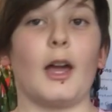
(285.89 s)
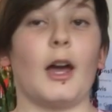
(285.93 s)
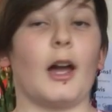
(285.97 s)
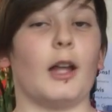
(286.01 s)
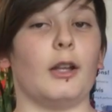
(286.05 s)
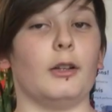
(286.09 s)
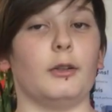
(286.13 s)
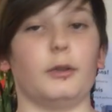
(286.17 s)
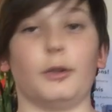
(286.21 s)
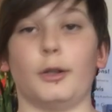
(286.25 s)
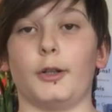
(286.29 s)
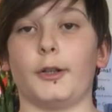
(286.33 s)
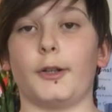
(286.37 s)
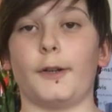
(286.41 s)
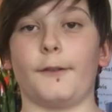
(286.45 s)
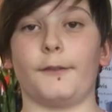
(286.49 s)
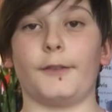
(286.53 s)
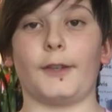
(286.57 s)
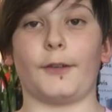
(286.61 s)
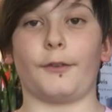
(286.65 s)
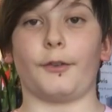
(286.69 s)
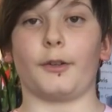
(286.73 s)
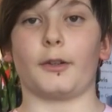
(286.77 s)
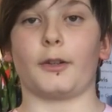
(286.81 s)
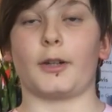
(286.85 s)
A lot of
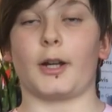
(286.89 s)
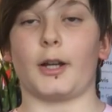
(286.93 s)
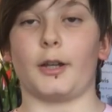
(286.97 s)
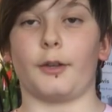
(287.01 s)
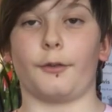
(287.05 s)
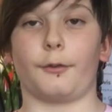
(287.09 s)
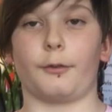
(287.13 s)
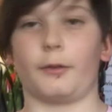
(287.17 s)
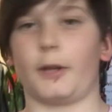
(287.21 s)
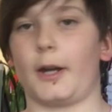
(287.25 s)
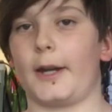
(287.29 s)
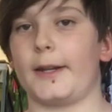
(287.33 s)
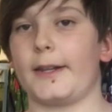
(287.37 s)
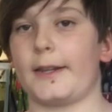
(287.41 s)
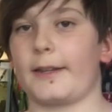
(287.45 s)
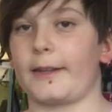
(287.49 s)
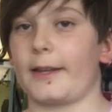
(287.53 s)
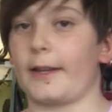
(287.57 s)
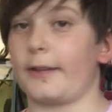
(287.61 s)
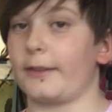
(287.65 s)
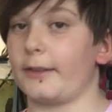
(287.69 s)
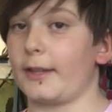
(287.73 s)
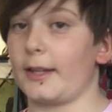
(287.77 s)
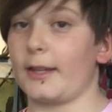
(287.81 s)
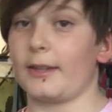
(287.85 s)
different color varieties
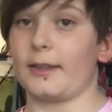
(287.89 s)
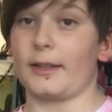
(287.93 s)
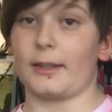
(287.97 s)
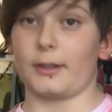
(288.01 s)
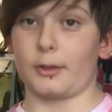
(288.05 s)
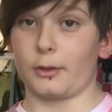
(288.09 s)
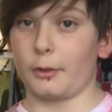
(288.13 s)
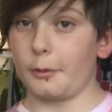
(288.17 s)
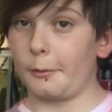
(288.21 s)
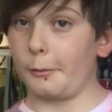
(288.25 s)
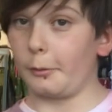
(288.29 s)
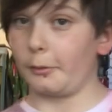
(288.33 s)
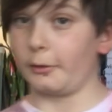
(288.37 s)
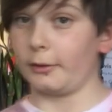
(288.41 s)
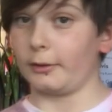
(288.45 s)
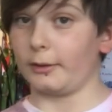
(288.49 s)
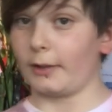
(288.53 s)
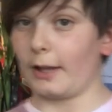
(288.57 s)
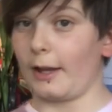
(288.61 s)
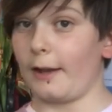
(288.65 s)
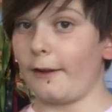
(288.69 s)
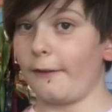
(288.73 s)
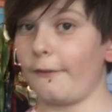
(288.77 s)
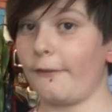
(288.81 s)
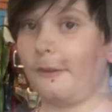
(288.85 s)
out there that you will
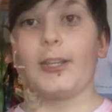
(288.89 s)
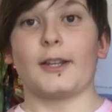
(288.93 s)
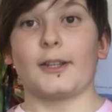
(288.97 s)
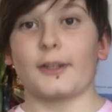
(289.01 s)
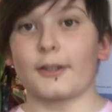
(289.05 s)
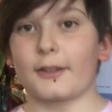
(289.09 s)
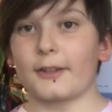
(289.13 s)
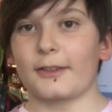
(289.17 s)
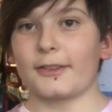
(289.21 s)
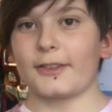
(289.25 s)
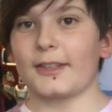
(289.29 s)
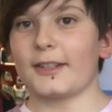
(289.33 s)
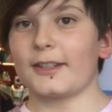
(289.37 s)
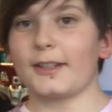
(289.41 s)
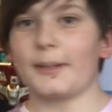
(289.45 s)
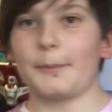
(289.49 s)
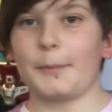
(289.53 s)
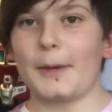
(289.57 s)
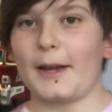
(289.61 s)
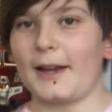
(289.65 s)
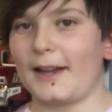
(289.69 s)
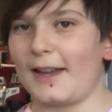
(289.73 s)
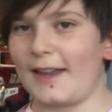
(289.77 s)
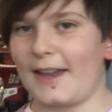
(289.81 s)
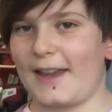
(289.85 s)
love. You can think
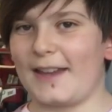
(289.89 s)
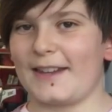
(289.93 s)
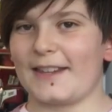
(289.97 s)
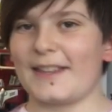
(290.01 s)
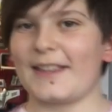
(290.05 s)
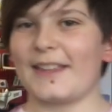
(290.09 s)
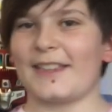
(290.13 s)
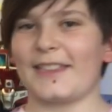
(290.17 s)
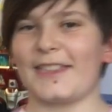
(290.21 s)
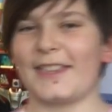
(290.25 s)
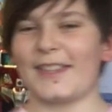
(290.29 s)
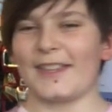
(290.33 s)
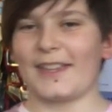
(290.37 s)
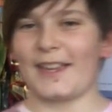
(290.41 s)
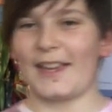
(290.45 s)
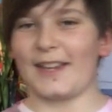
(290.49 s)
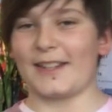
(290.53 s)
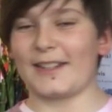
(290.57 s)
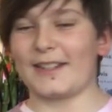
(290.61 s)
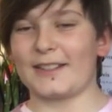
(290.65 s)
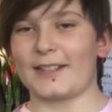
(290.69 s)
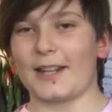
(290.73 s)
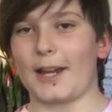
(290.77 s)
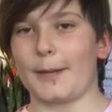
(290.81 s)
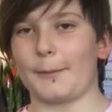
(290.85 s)
about
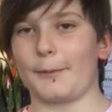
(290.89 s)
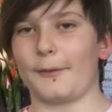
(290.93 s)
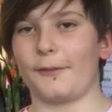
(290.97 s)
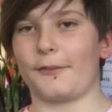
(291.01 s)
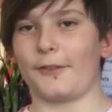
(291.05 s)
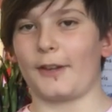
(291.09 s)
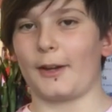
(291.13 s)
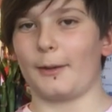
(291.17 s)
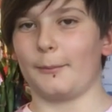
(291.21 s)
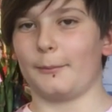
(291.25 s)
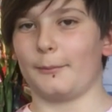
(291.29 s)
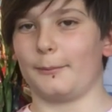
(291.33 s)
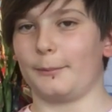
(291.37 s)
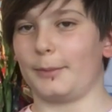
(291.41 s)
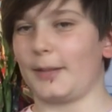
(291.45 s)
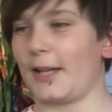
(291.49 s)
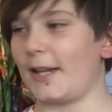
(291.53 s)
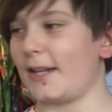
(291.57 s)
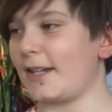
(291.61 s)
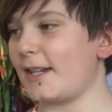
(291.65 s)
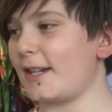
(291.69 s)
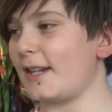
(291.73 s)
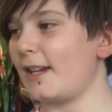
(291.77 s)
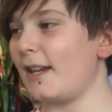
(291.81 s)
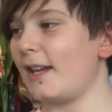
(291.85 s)
any type of
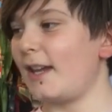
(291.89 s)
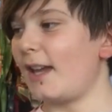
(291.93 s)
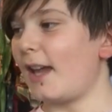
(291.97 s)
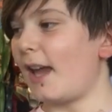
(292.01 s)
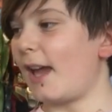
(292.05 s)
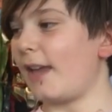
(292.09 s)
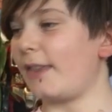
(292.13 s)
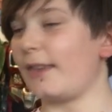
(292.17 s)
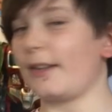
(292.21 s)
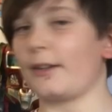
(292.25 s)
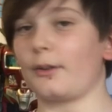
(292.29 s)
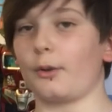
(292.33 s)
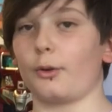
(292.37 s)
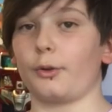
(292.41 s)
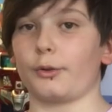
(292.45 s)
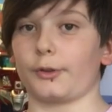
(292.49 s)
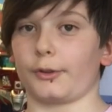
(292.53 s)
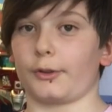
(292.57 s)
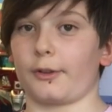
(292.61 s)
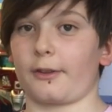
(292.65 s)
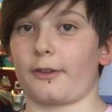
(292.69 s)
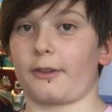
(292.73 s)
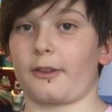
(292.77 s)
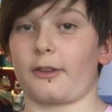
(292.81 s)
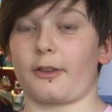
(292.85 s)
platy, and they're
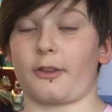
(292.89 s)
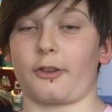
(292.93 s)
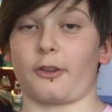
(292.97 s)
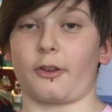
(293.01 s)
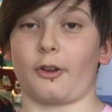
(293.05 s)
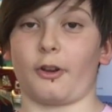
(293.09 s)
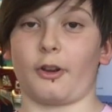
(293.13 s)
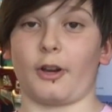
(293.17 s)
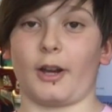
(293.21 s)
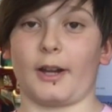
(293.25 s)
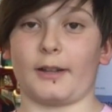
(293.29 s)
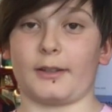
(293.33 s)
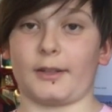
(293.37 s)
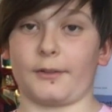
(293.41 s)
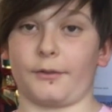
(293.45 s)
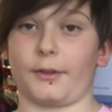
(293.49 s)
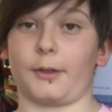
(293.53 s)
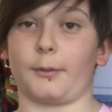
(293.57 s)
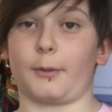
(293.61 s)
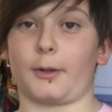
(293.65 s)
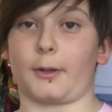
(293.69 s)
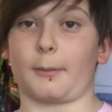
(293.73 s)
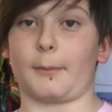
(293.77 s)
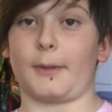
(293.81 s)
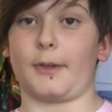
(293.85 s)
gorgeous. So I definitely
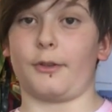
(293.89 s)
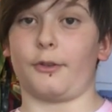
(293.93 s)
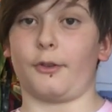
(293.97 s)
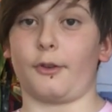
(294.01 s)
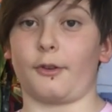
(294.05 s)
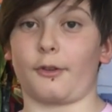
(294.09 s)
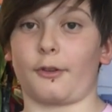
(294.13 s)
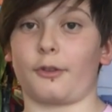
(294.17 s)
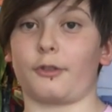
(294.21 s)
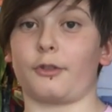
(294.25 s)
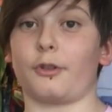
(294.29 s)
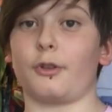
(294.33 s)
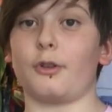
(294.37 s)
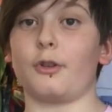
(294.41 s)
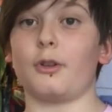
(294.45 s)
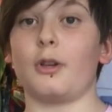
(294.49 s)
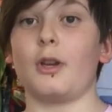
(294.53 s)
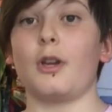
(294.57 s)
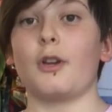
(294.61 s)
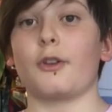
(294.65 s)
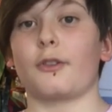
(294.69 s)
recommend those two.